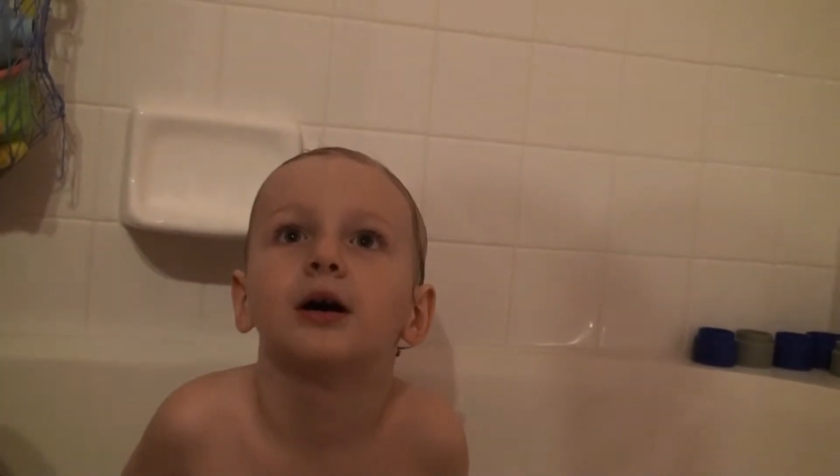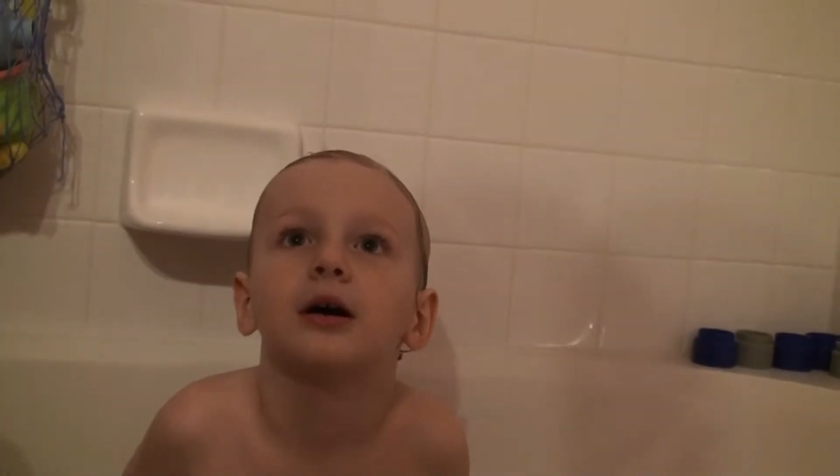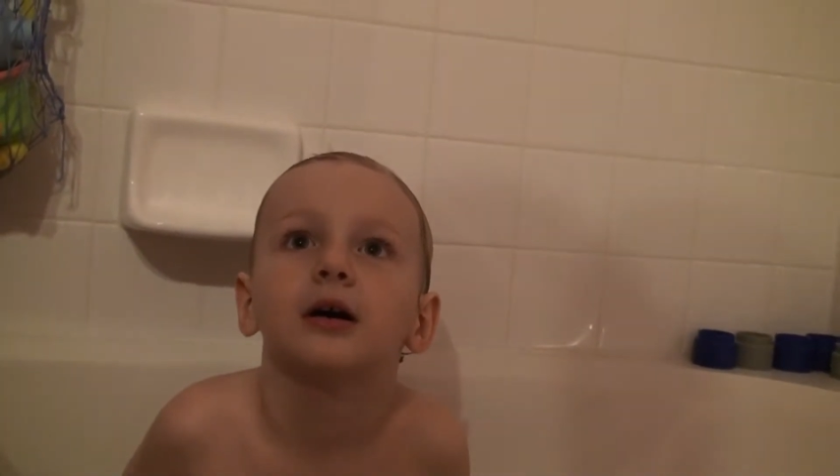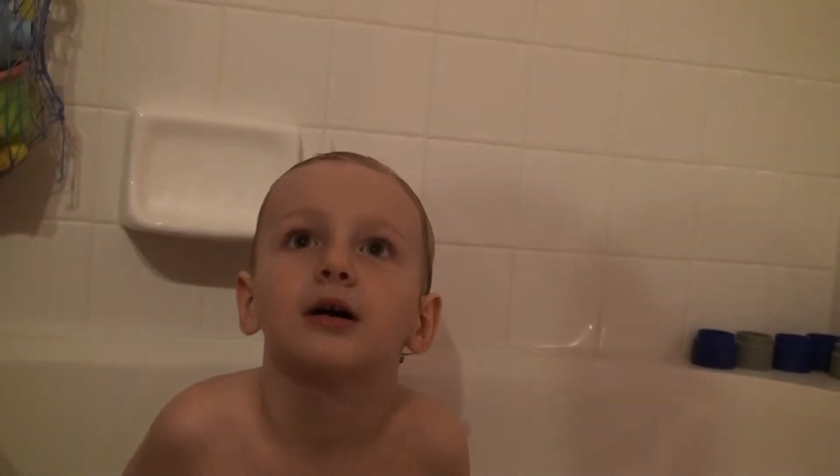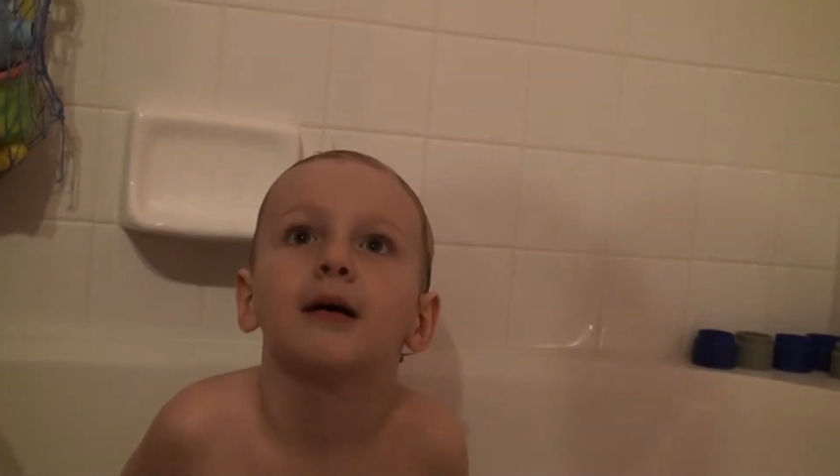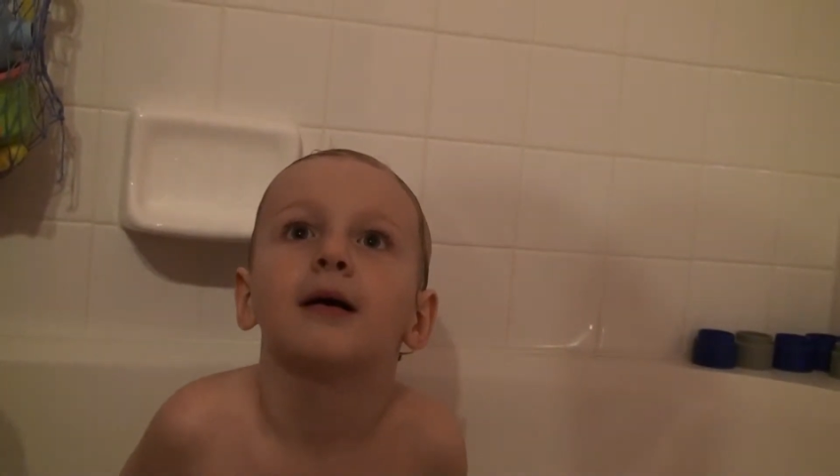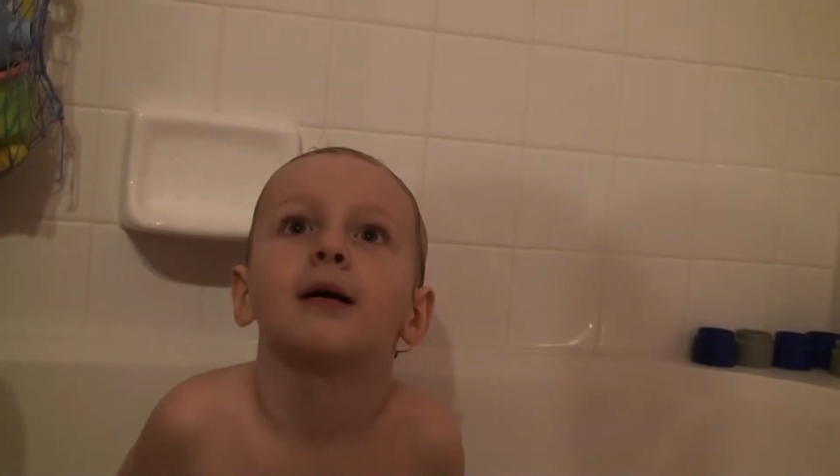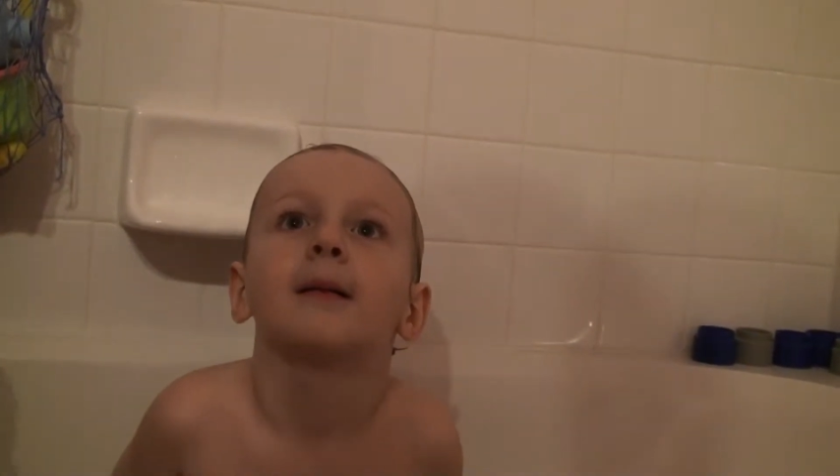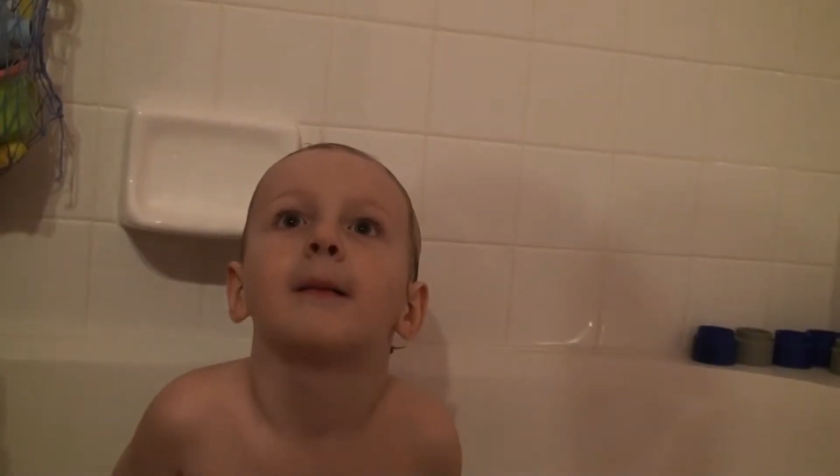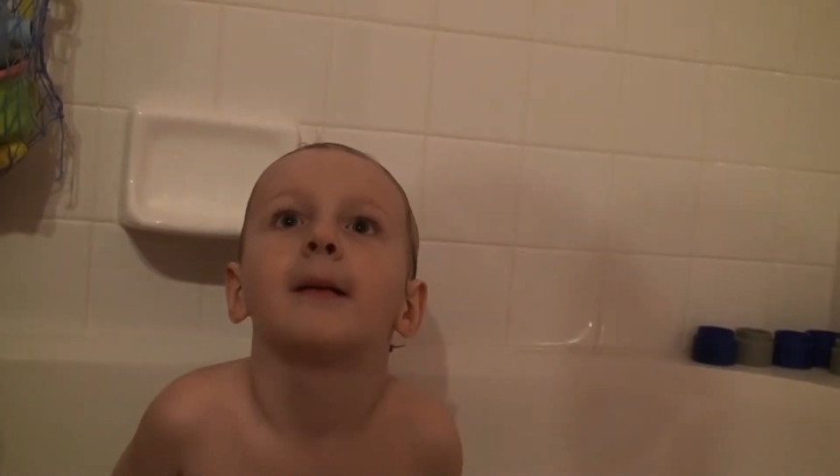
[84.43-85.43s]
it's
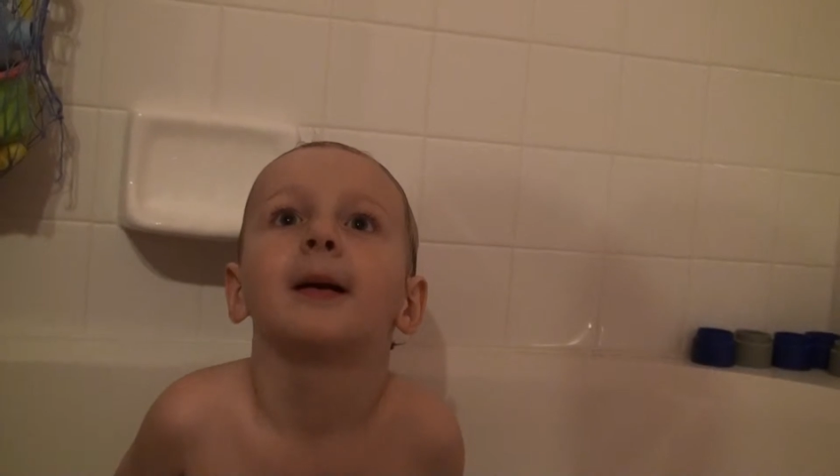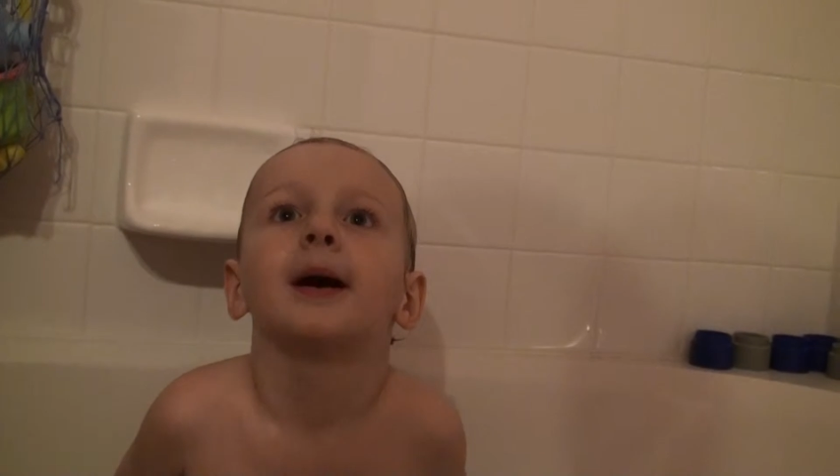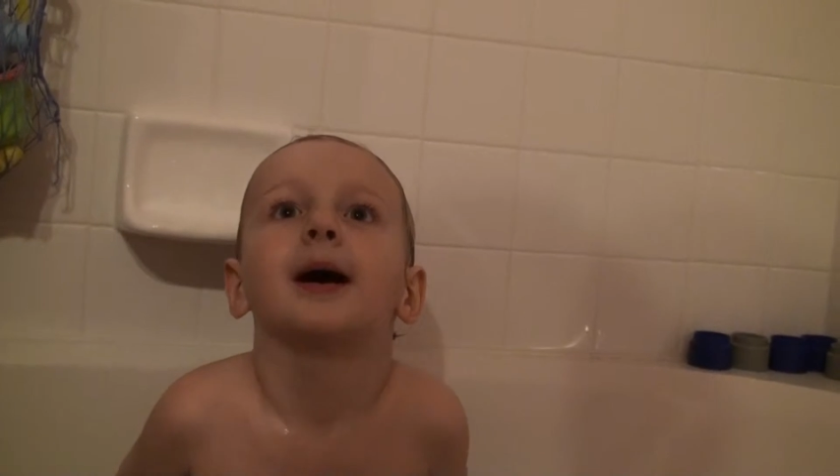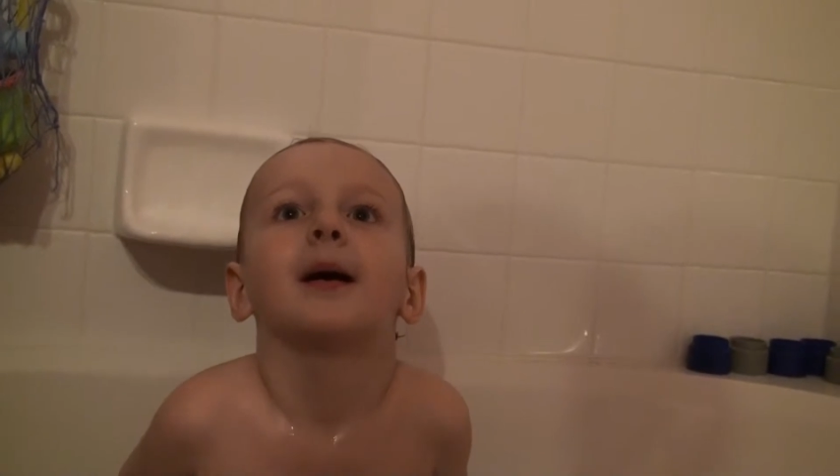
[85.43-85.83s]
P.